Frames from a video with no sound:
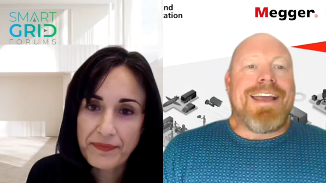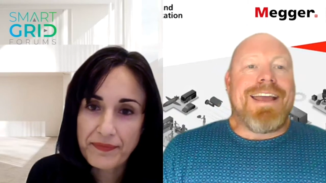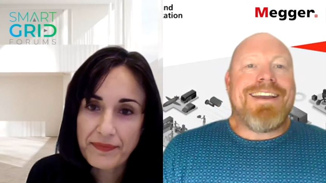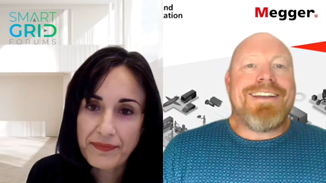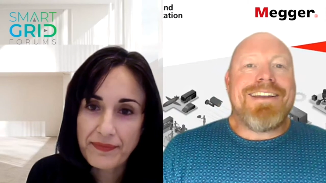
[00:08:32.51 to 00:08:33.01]
Speaker 1: yeah,
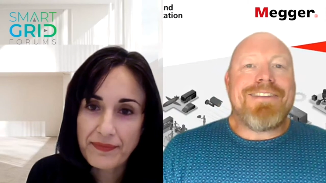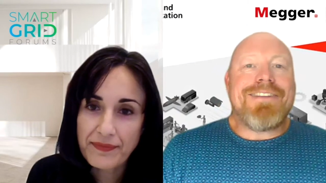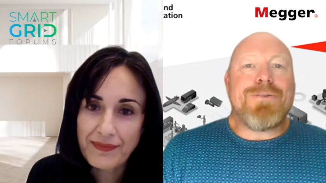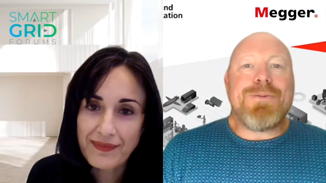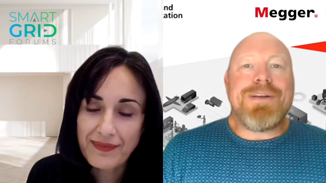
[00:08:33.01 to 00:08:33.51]
that, that's
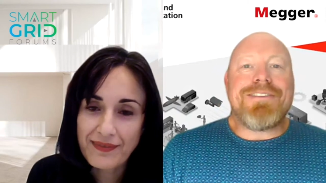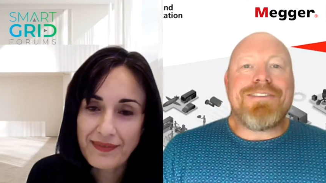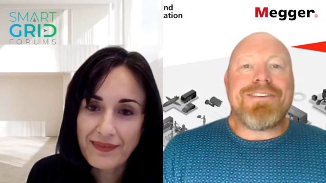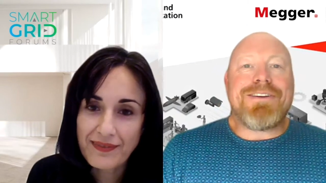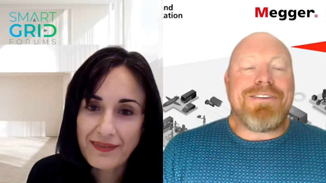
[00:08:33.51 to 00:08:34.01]
always a
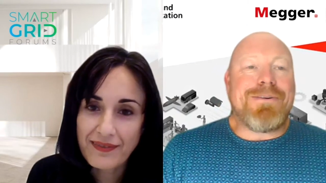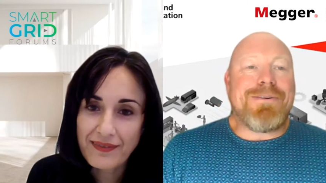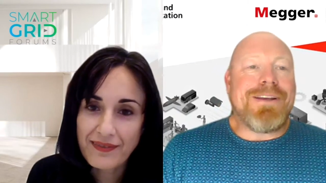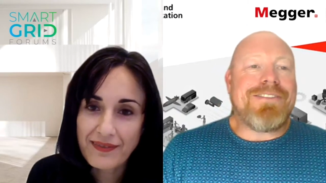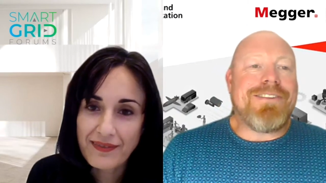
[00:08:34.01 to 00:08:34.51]
good
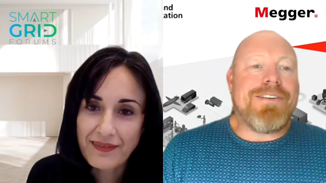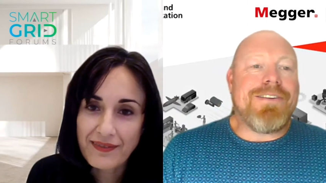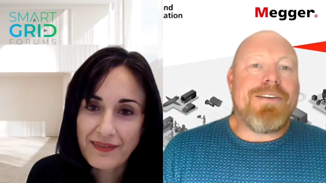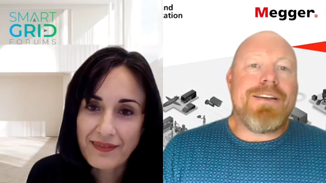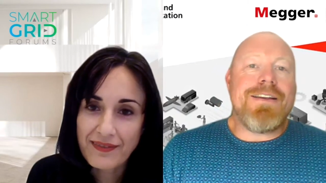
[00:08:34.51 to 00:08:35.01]
question.
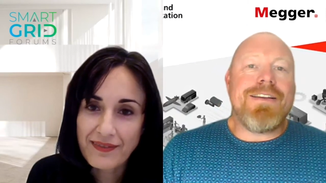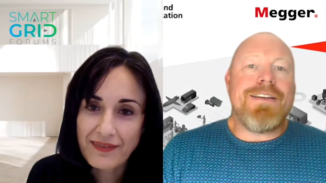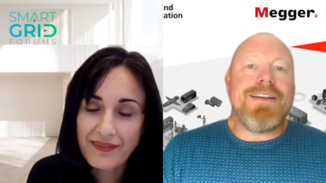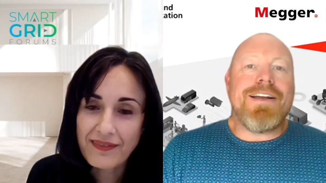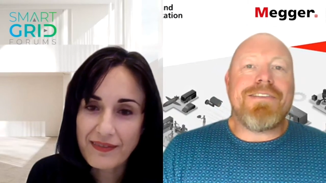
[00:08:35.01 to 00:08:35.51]
Uh,
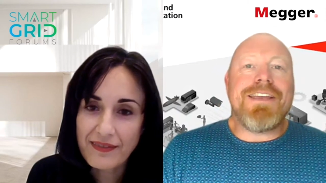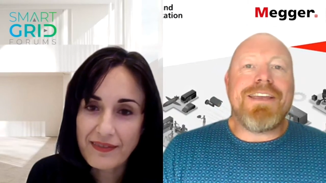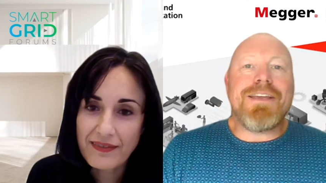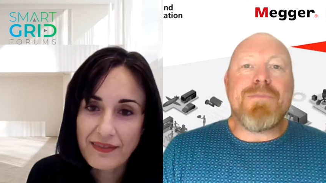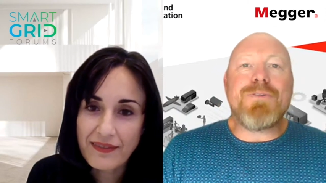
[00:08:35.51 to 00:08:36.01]
I think
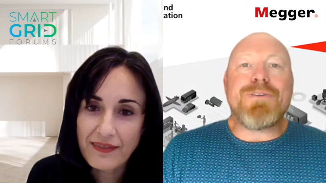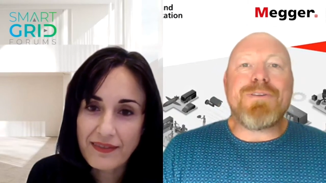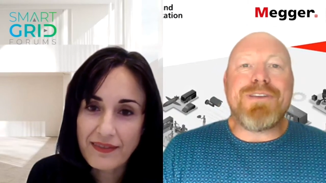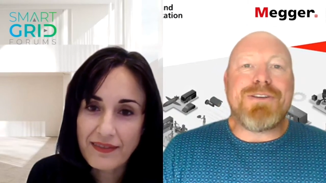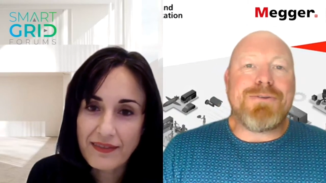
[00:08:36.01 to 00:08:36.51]
most of
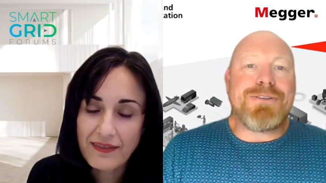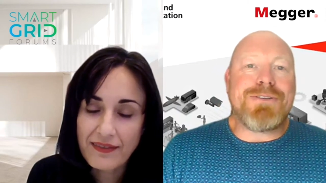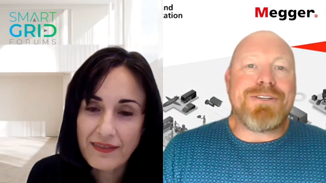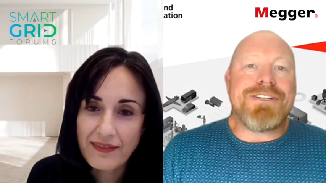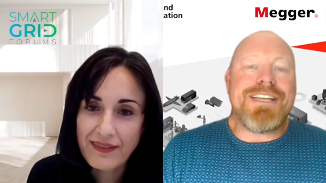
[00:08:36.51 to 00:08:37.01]
the
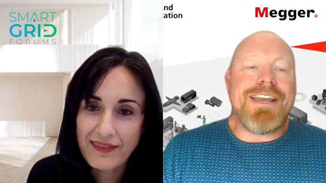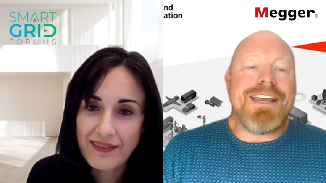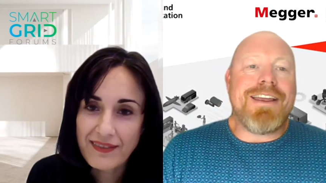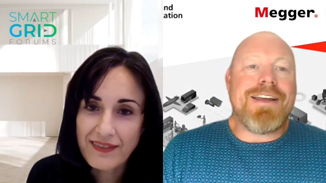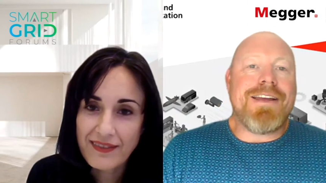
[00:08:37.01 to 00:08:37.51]
users,
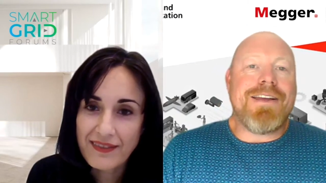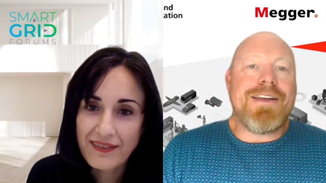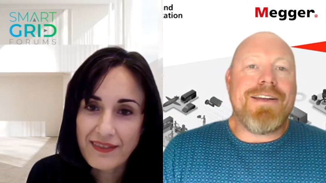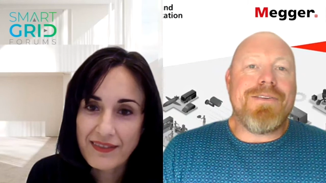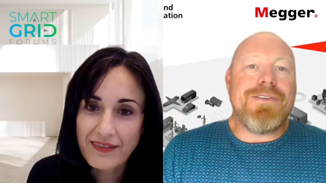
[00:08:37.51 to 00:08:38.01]
they uh,
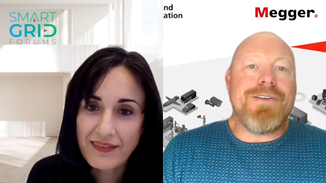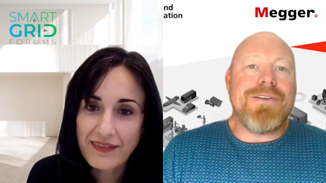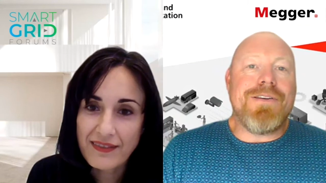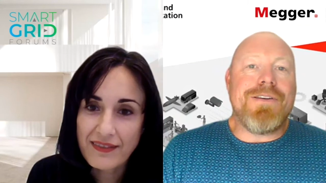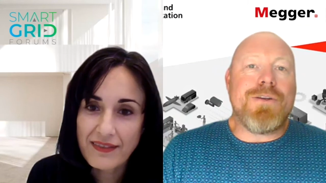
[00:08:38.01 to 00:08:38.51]

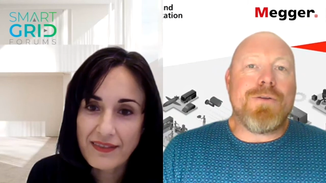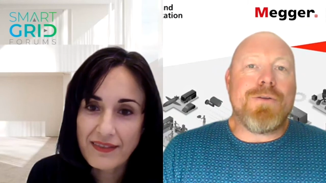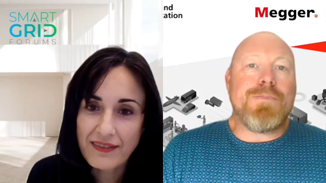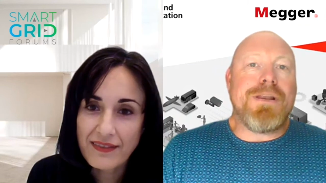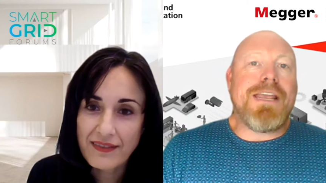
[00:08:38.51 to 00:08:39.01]

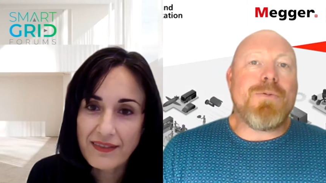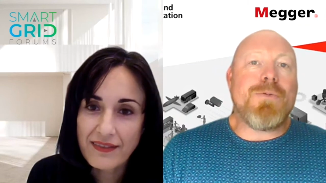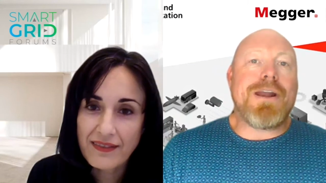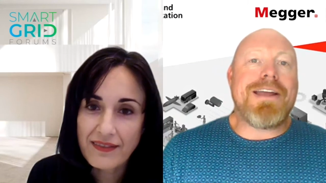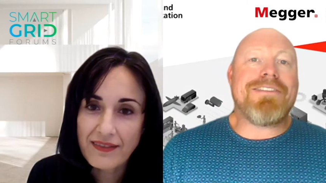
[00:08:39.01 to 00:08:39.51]
don't believe
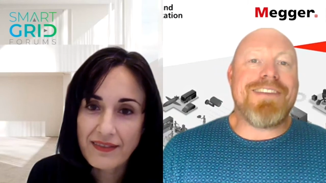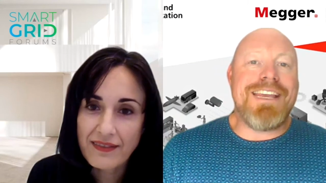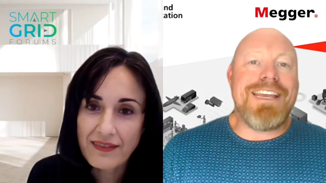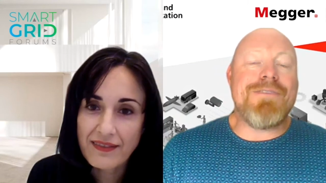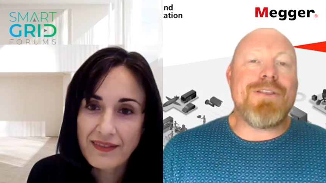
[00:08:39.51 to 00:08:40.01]
what I say,
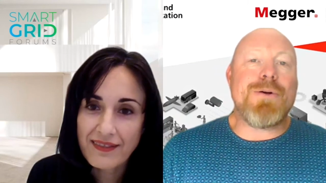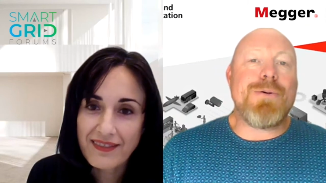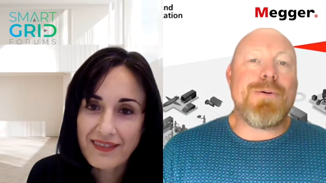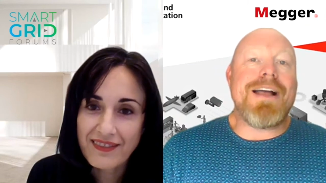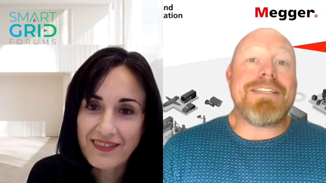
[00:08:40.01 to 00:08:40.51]
even
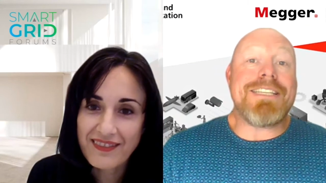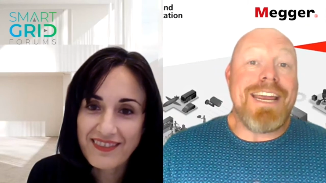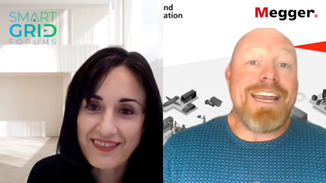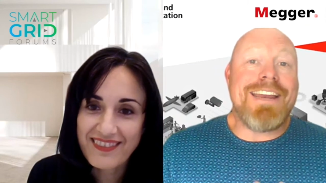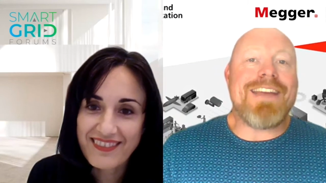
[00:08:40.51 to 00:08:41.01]
though I
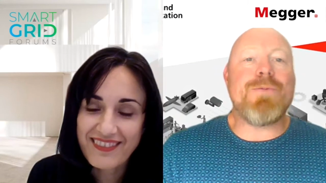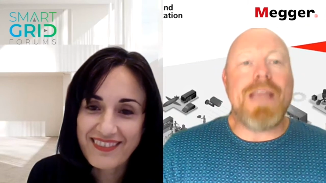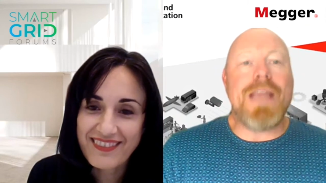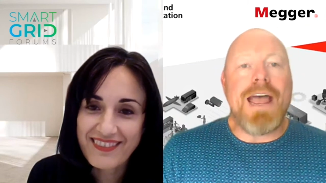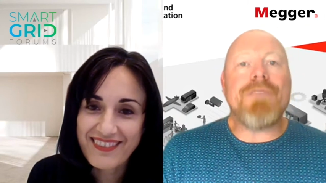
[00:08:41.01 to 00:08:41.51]
say that
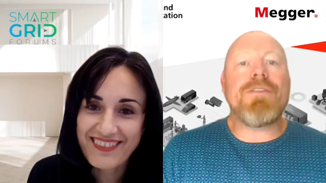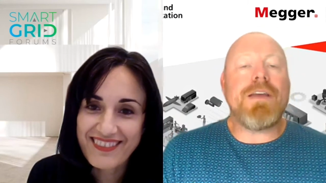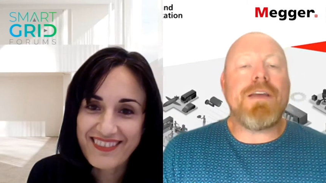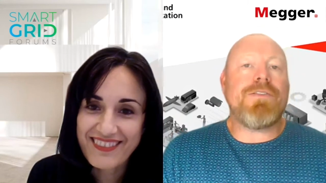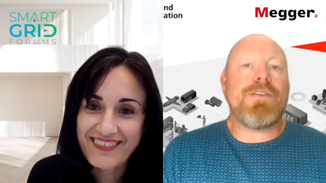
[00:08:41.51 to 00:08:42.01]
we have
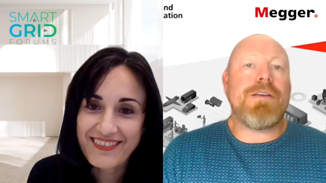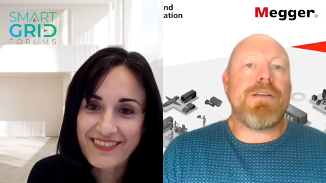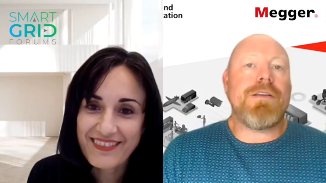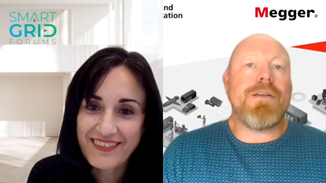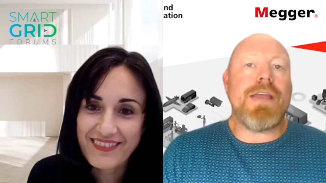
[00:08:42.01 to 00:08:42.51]

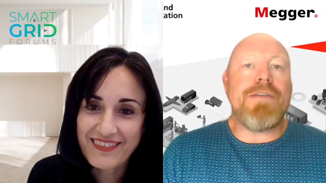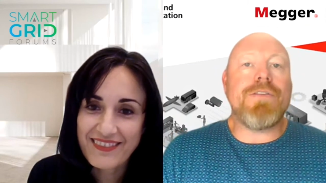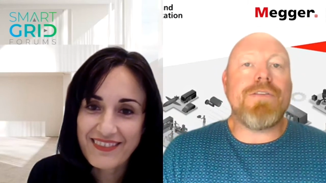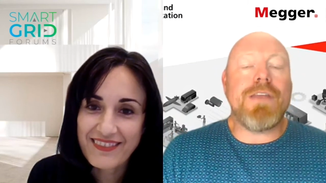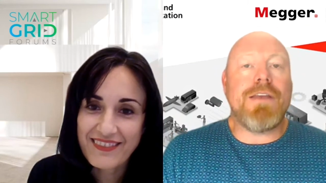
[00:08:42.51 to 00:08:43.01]
tested
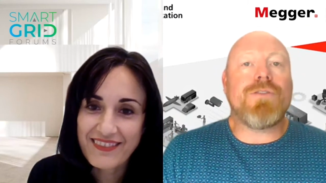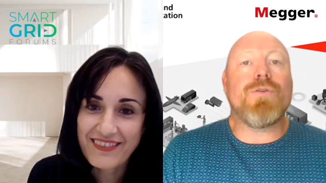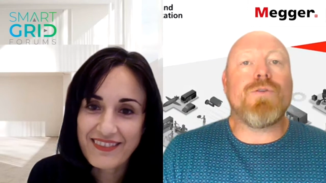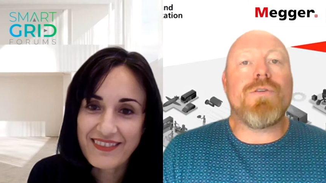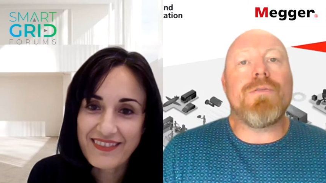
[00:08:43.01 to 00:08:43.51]
everything
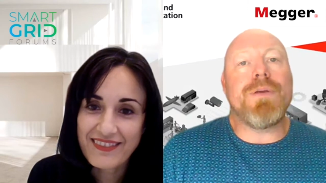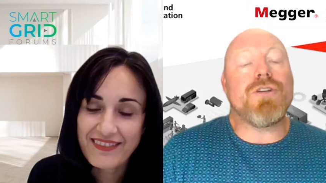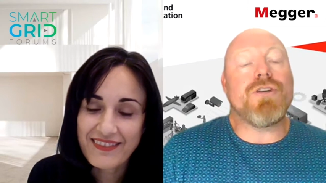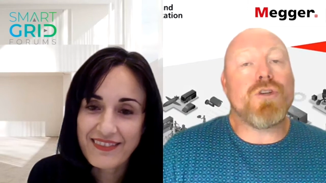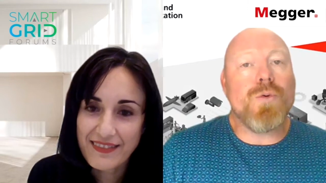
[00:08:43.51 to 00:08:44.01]
to
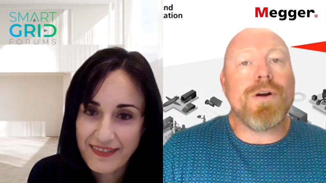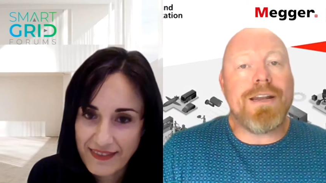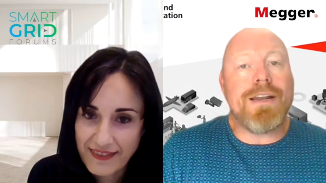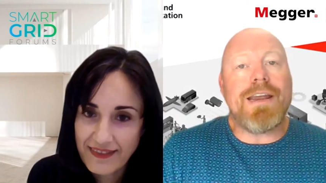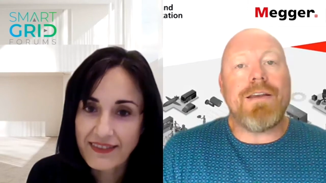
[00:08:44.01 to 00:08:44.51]
be
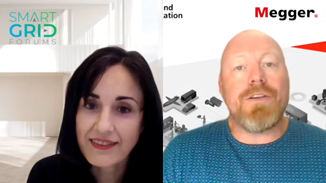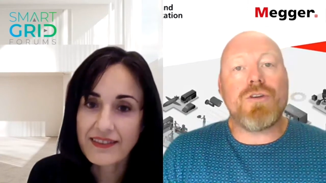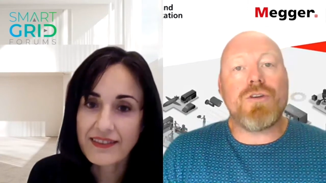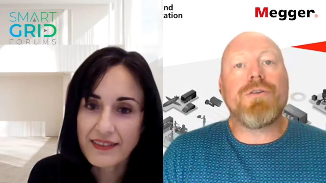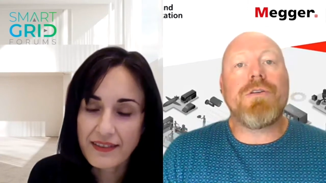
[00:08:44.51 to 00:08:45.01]
sure that it
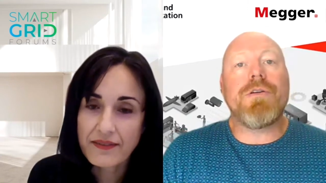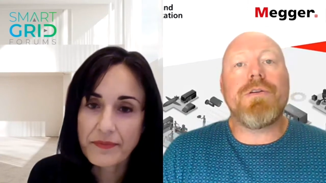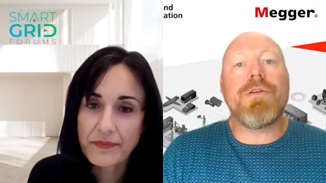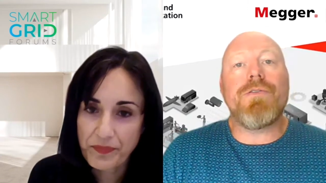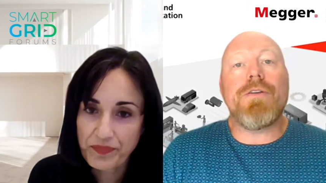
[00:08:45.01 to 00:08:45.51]
should
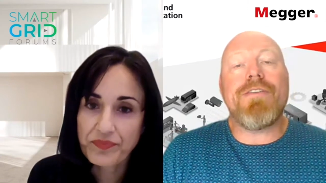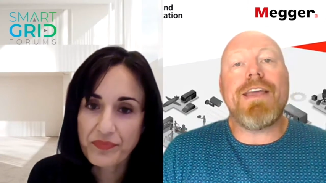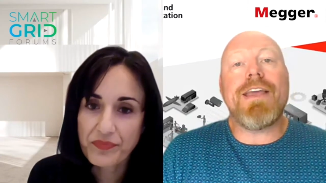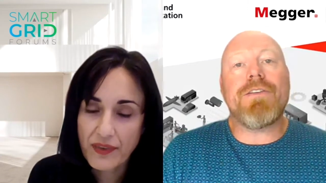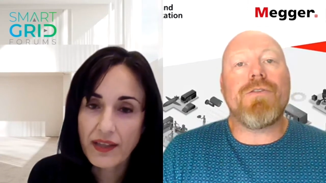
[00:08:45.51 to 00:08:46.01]
uh,
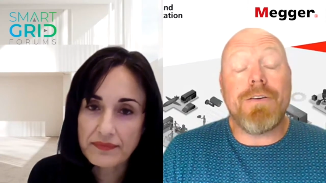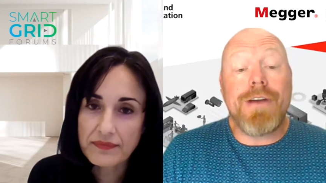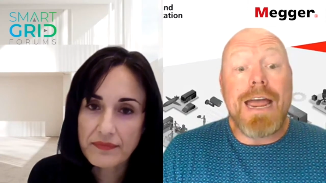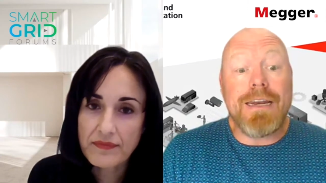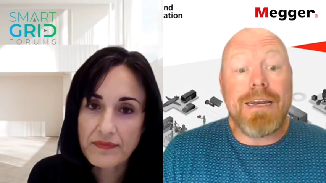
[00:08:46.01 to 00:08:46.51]
reflect
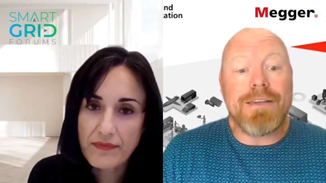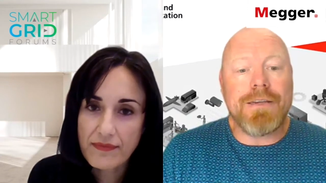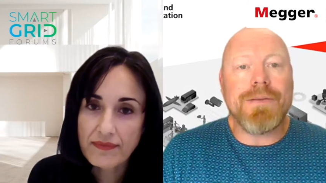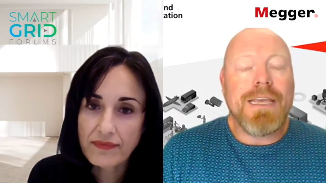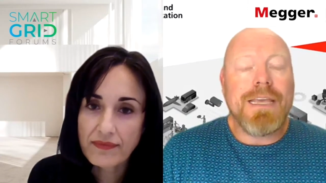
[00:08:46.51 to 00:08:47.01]

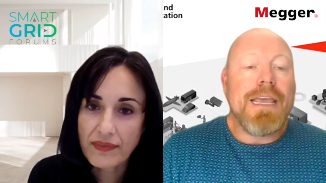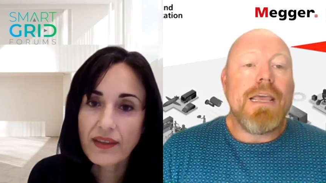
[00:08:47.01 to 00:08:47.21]
reality.